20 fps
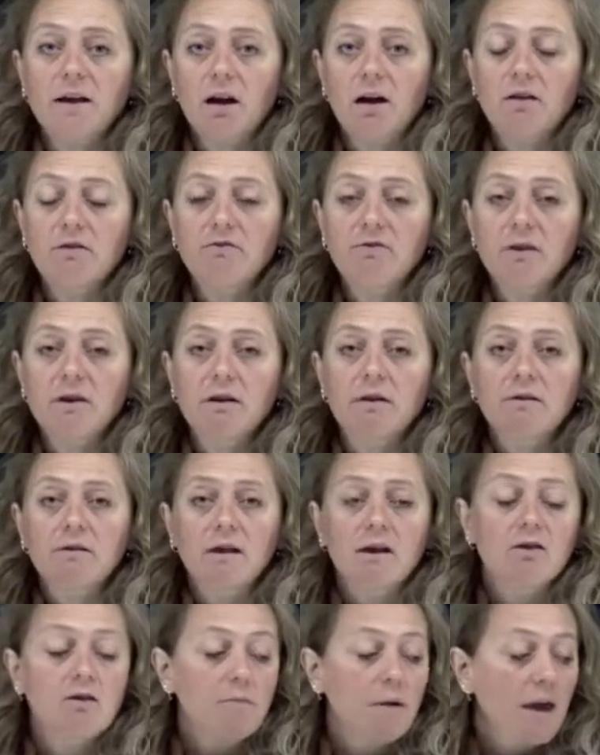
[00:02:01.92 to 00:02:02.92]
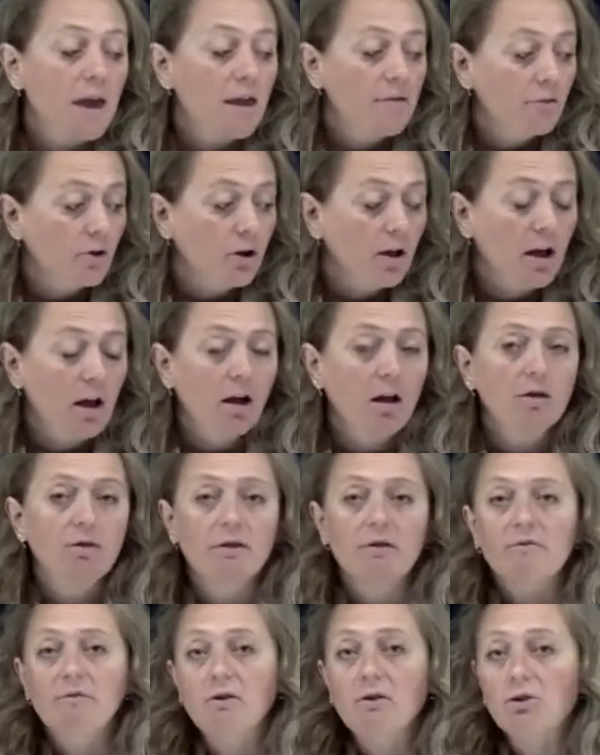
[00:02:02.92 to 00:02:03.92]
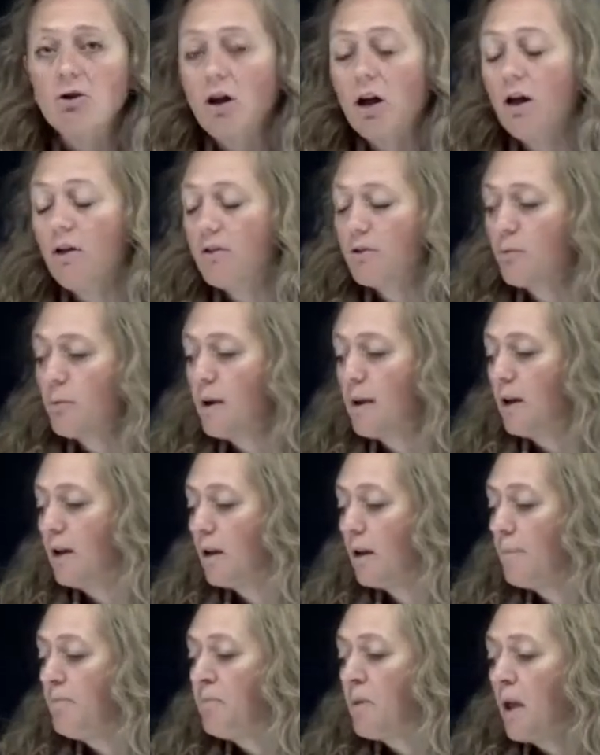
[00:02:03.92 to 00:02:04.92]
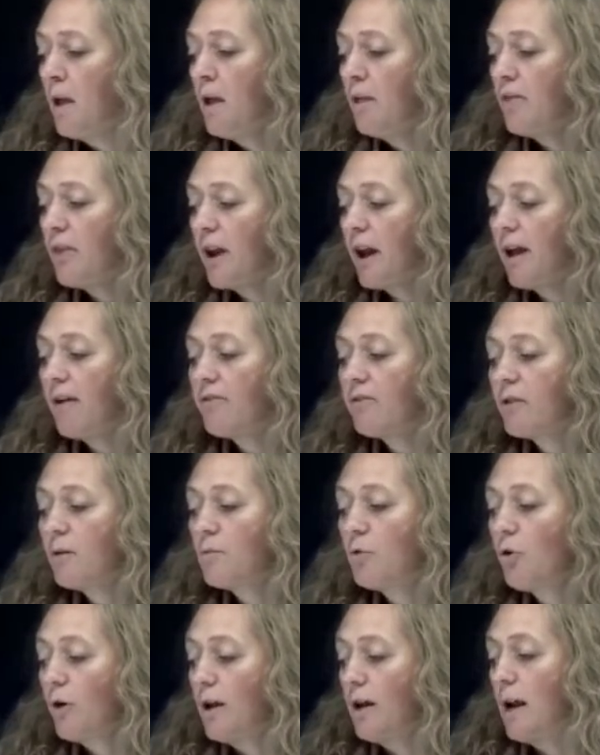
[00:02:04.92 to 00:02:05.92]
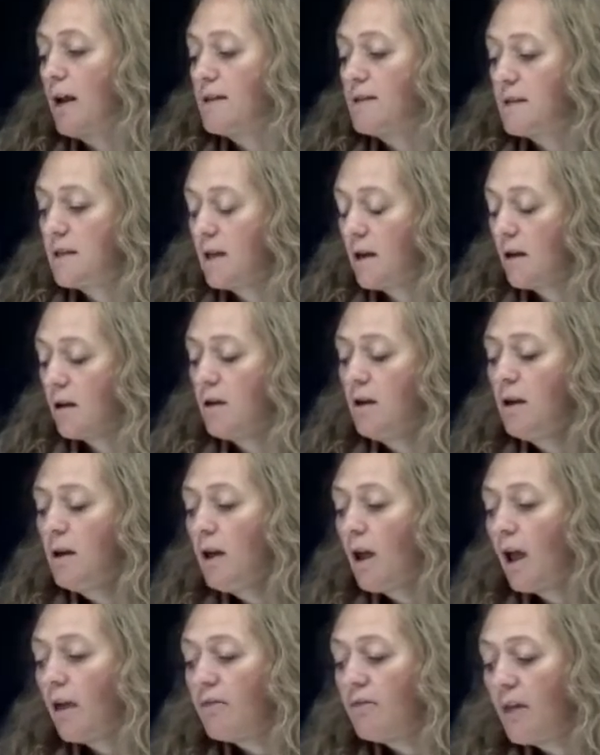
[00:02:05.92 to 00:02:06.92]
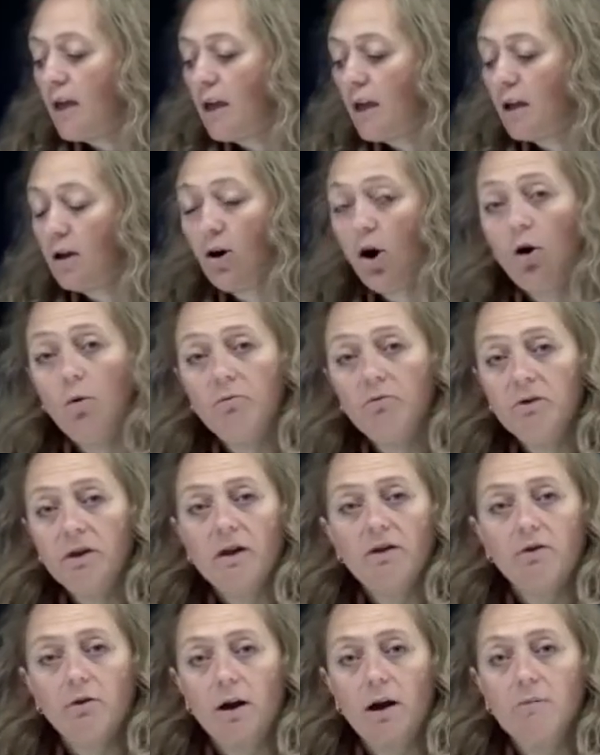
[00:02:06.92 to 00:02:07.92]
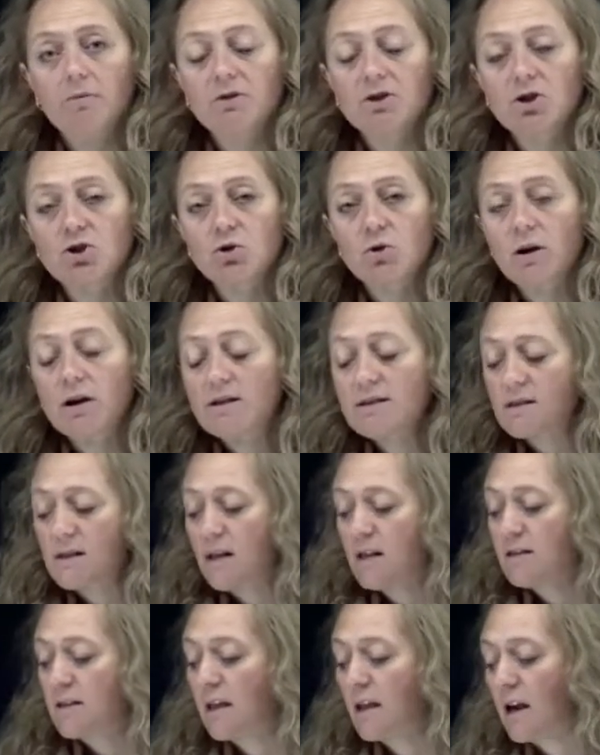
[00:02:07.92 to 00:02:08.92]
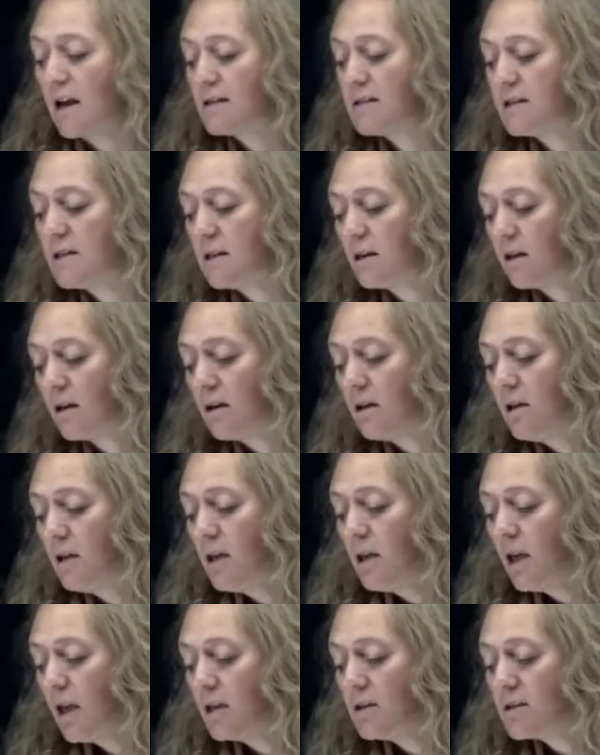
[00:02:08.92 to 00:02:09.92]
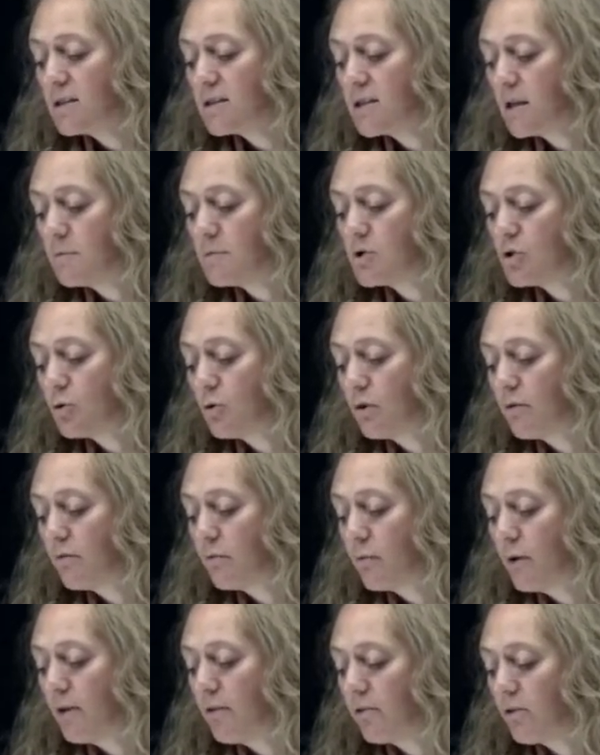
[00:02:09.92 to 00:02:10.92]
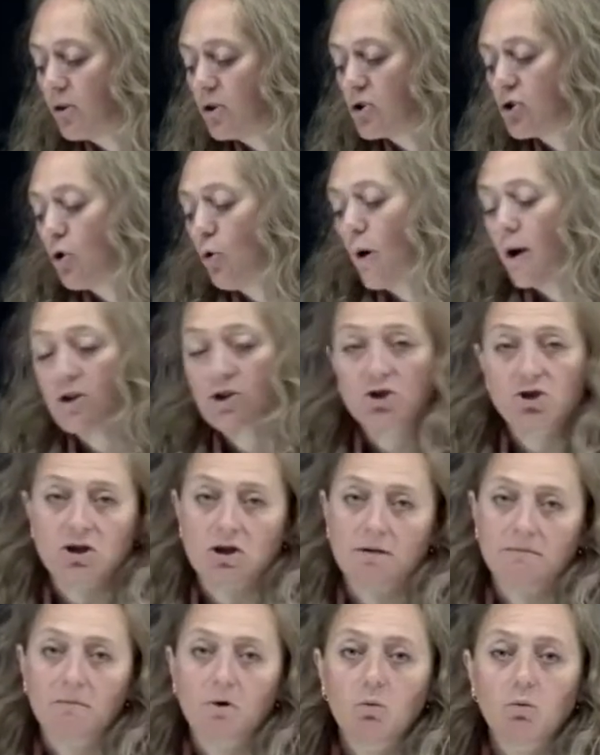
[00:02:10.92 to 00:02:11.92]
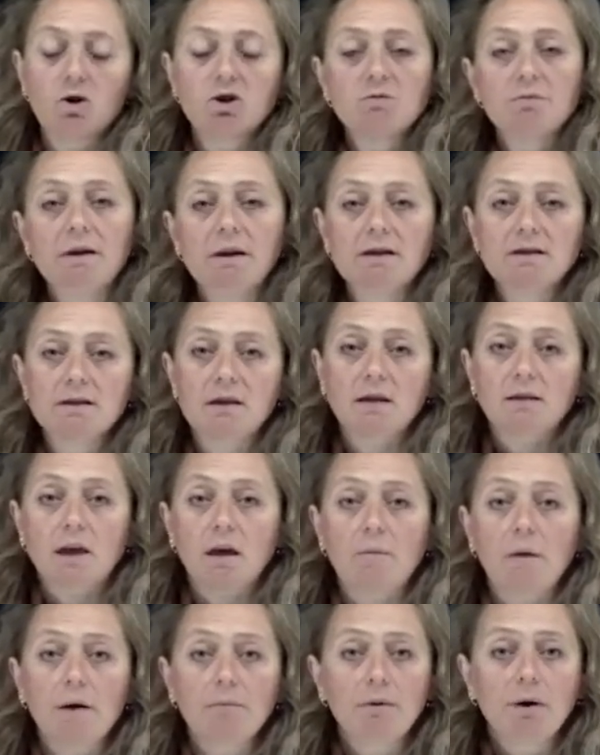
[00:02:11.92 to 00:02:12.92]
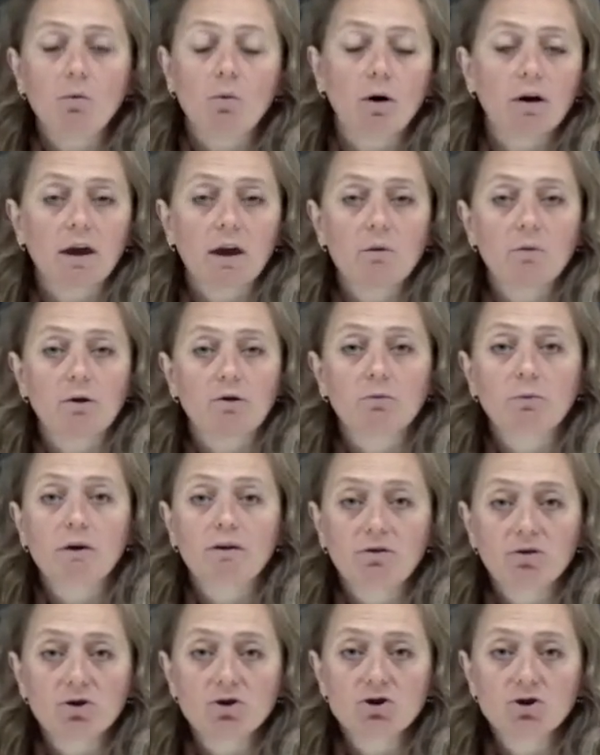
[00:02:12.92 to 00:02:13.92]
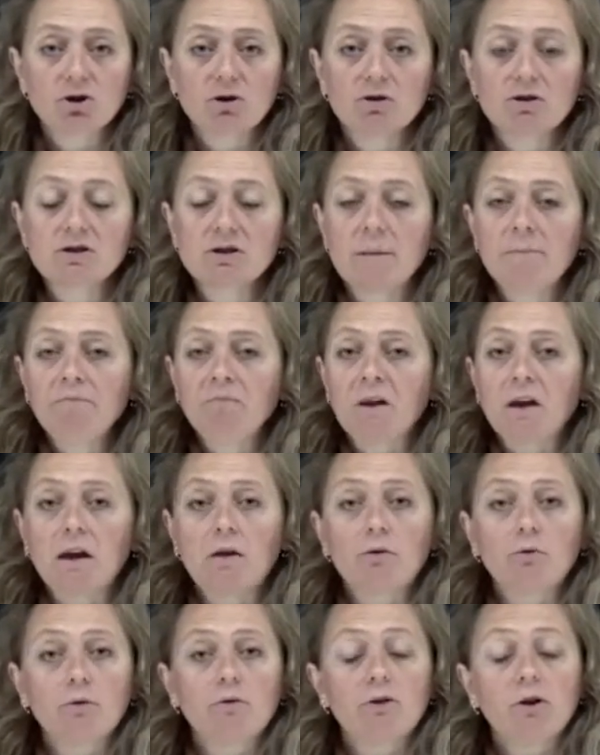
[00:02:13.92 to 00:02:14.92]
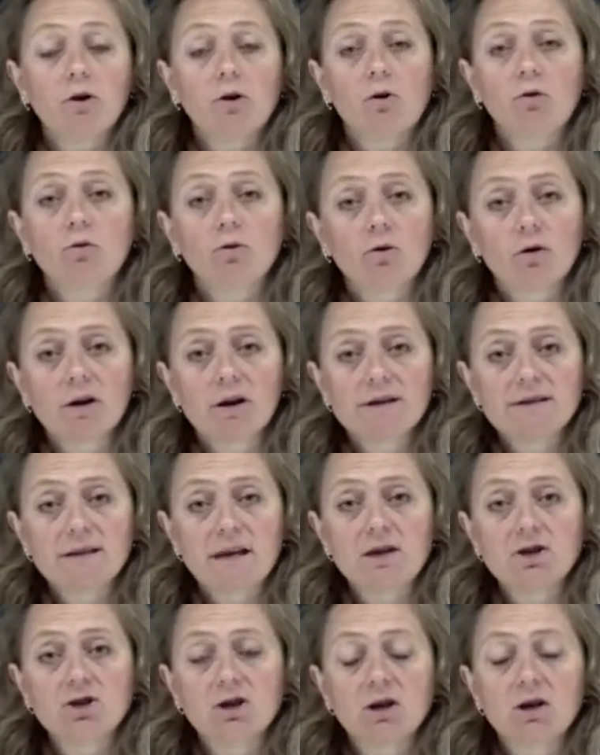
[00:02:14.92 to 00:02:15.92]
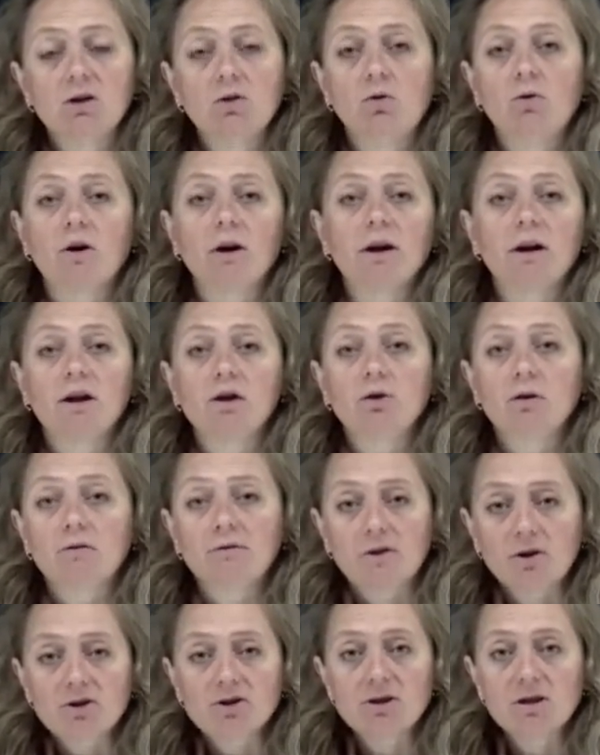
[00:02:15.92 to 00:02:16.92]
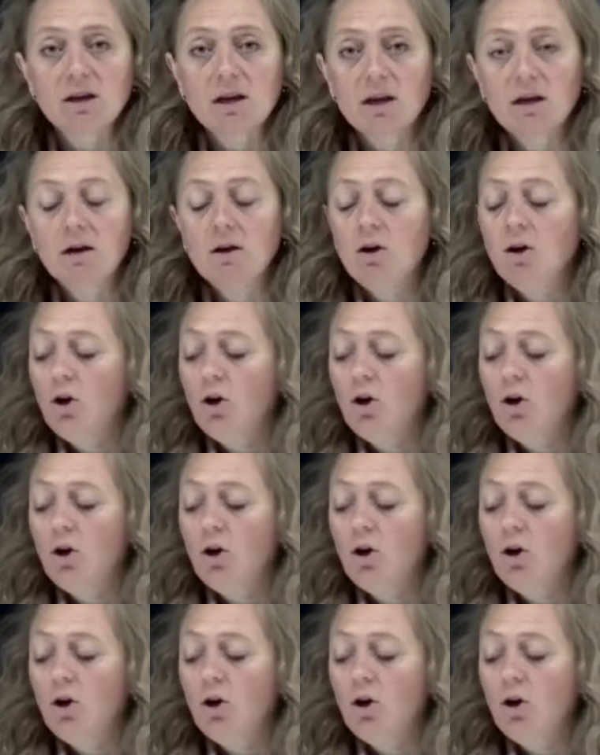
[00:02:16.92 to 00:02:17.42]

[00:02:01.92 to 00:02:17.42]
health fields and in the behavioral health and physical health arena that have some great idea. And then hopefully they're able to translate that idea into some sort of research question, which means that they might be working with researchers either in their own organization or at a university